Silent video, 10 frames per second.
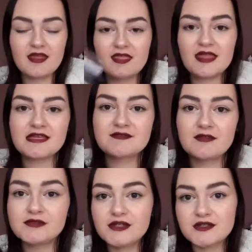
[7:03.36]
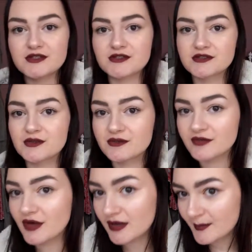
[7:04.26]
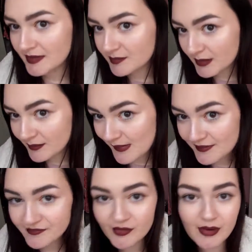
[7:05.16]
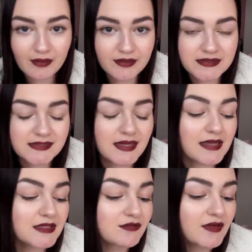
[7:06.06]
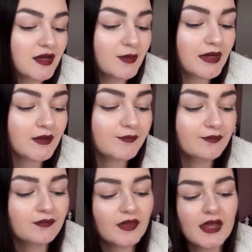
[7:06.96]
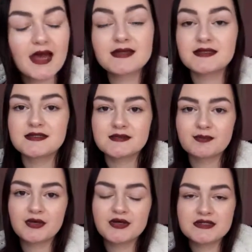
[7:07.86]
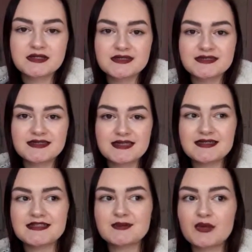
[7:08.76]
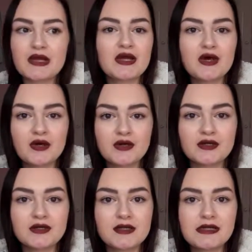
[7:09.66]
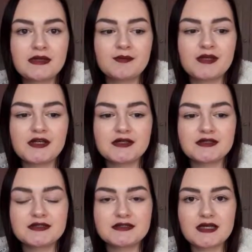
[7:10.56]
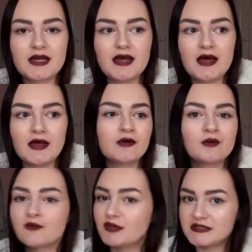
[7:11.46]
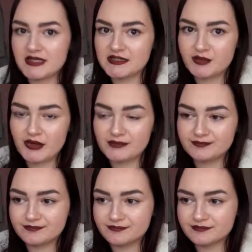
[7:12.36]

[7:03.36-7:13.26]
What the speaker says: this foundation so far, I mean it's been about 4 hours, has lasted really well. I did put setting spray on because I always put setting spray on.